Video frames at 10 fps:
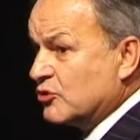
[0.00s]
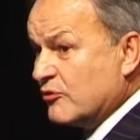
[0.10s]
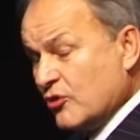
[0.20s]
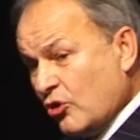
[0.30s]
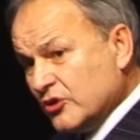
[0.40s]
You do
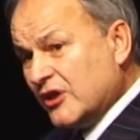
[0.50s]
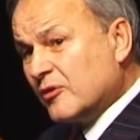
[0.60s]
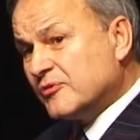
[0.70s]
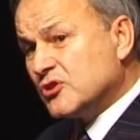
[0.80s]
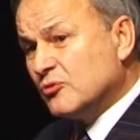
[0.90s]
it for a whole year
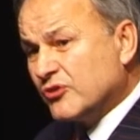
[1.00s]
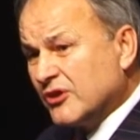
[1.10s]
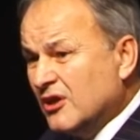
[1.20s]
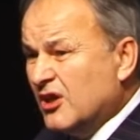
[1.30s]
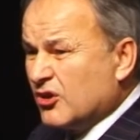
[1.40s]
group of
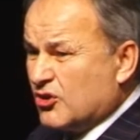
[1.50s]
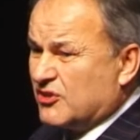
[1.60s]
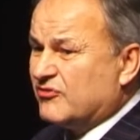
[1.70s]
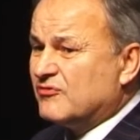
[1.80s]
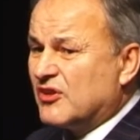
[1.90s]
200, it costs
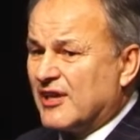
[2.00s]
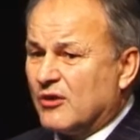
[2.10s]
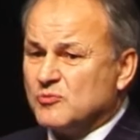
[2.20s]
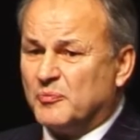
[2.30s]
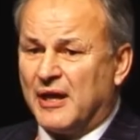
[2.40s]
you
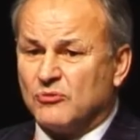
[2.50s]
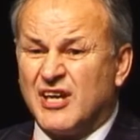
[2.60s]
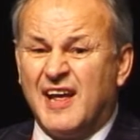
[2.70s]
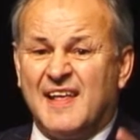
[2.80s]
£50,000.